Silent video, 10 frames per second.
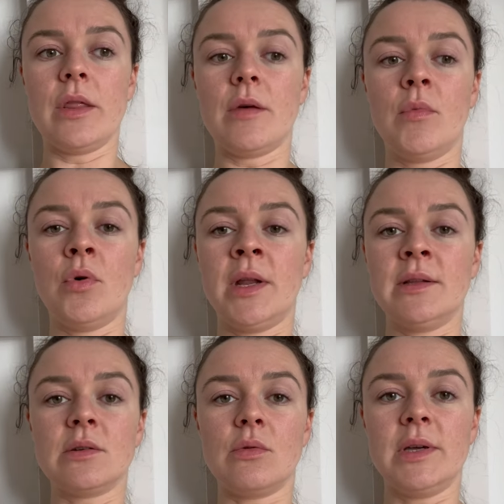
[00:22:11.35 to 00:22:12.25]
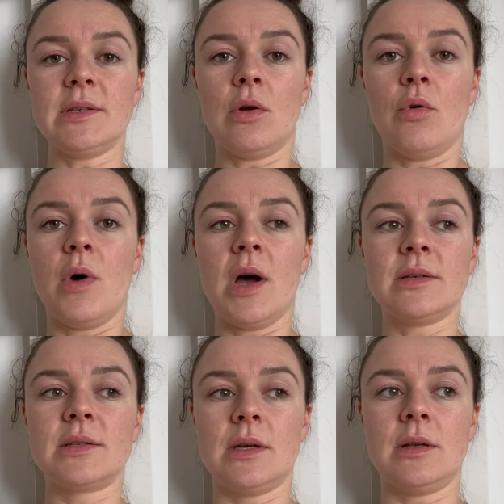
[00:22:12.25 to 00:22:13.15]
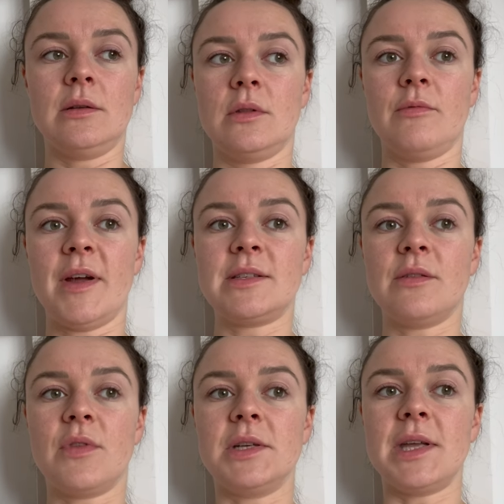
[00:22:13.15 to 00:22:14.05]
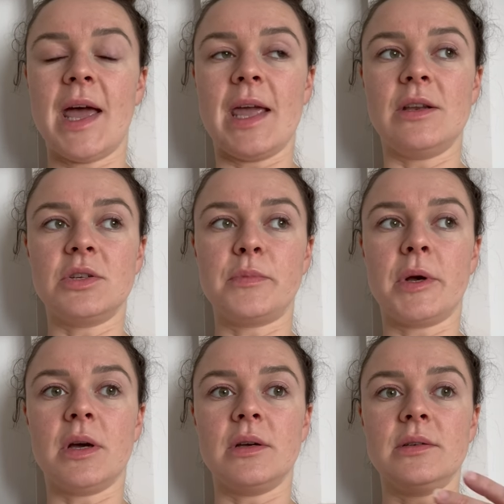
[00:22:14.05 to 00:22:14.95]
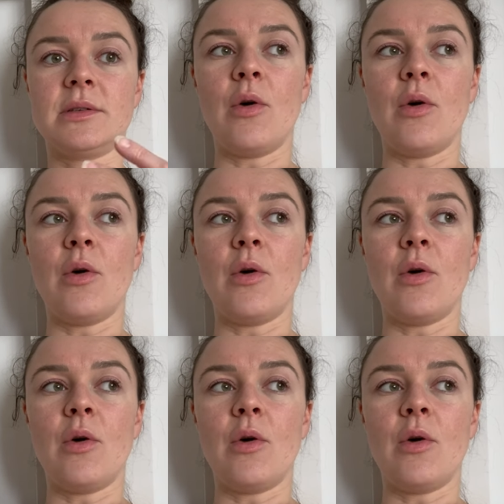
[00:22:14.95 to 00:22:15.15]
The mornings are always a lot worse than the rest of the day just because